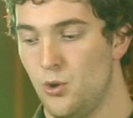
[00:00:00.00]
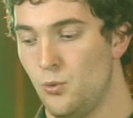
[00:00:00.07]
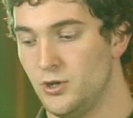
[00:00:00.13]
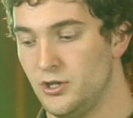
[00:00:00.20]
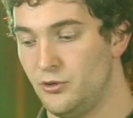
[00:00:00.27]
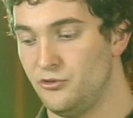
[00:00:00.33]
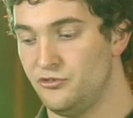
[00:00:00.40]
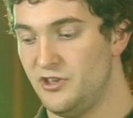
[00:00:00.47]

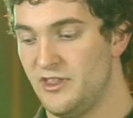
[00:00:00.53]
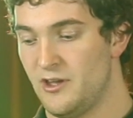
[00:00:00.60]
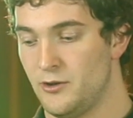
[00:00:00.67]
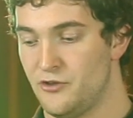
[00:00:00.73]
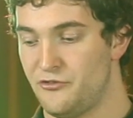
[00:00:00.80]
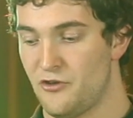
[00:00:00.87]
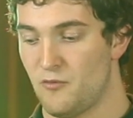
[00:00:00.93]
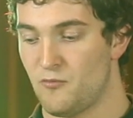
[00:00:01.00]
Well, you can see there in
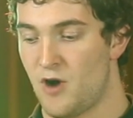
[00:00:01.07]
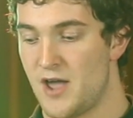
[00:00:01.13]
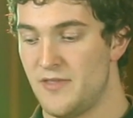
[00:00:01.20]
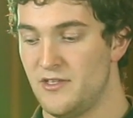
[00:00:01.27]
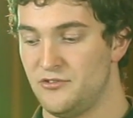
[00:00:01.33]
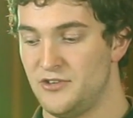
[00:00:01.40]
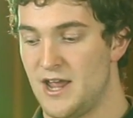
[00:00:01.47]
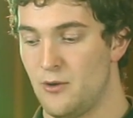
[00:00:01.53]
the top right
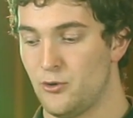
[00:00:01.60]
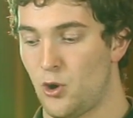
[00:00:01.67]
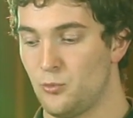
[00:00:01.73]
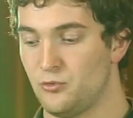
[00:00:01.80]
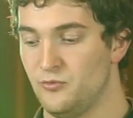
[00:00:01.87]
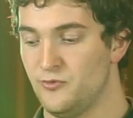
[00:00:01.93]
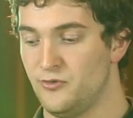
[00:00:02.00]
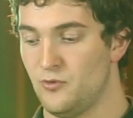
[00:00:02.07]
there's now an
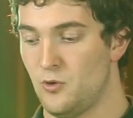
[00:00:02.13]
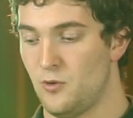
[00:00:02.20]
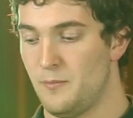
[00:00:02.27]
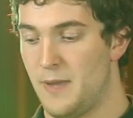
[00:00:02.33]
option for